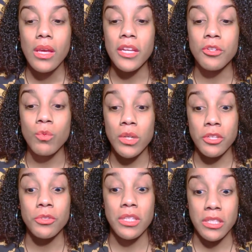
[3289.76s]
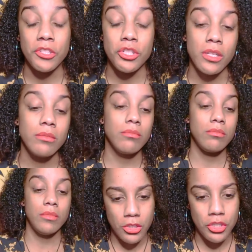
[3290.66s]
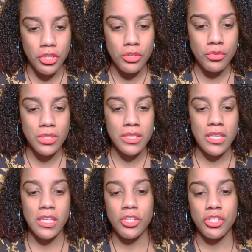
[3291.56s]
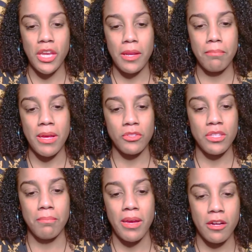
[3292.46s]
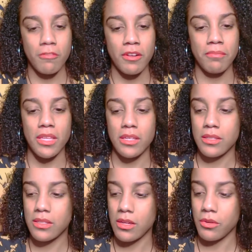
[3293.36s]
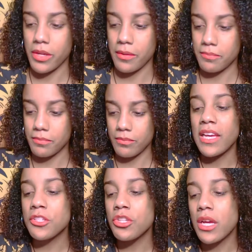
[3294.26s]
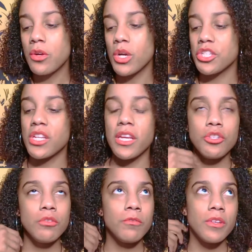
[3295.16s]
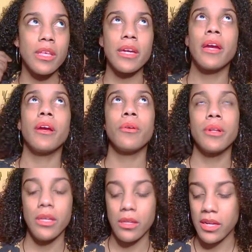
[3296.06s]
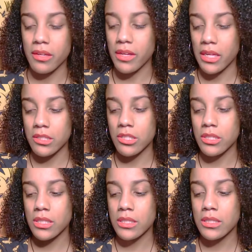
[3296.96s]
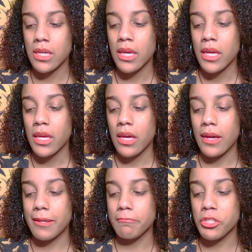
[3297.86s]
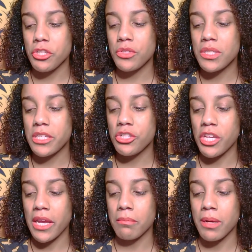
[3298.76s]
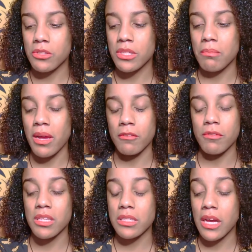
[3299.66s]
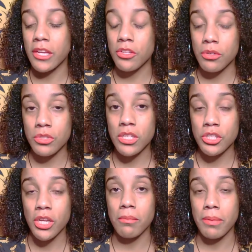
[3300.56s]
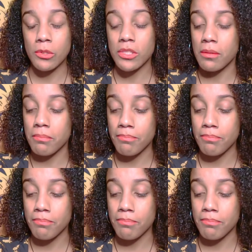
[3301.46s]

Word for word: and Willow's attention. Do you see Shane bouncing back from this? Okay. To answer that question, I do feel like I already kind of answered this. Um, do you see Shane bouncing back from this? I do see Shane bouncing